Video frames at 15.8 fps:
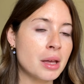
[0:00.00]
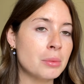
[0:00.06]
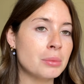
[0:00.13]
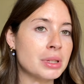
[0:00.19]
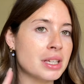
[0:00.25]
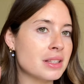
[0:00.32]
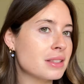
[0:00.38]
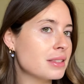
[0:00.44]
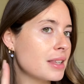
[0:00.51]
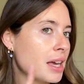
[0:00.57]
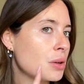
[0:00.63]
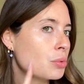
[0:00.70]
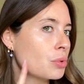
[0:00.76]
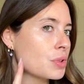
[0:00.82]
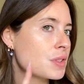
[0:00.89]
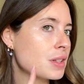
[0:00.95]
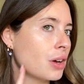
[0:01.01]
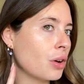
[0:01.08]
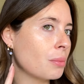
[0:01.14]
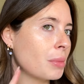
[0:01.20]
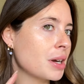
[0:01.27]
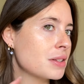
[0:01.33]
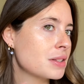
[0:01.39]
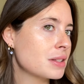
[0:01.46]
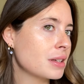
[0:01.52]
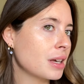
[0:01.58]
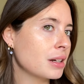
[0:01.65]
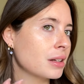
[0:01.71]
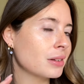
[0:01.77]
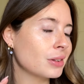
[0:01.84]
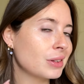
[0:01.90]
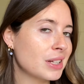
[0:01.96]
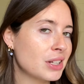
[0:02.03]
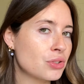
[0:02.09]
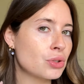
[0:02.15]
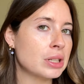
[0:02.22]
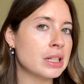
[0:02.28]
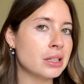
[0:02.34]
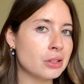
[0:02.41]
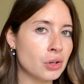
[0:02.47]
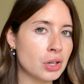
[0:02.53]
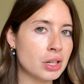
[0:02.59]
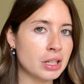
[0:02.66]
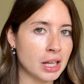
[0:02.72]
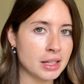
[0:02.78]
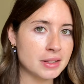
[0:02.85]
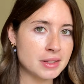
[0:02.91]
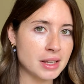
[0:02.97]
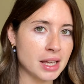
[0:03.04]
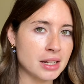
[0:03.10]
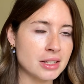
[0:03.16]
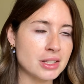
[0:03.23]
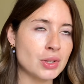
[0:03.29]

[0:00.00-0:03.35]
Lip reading: because they will sit on my skin and literally look like skin.